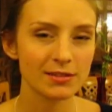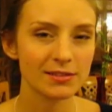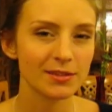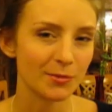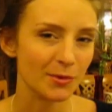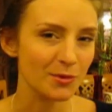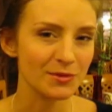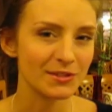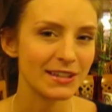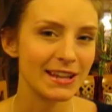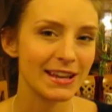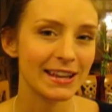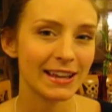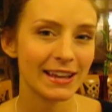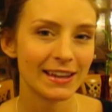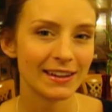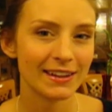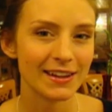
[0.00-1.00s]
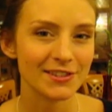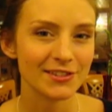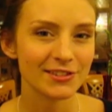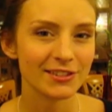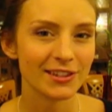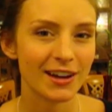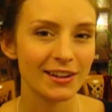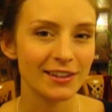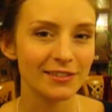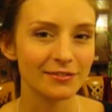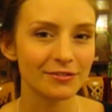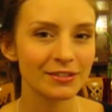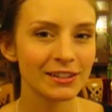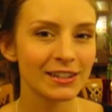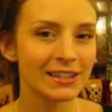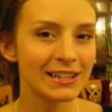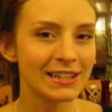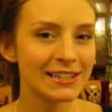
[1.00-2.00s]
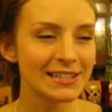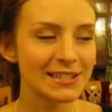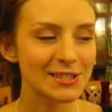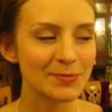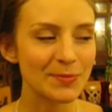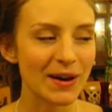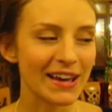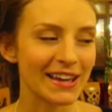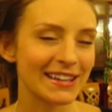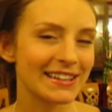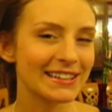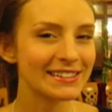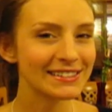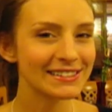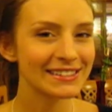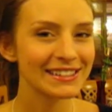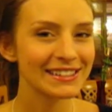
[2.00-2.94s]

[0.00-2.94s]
Someone was eating it and I just kind of spied it.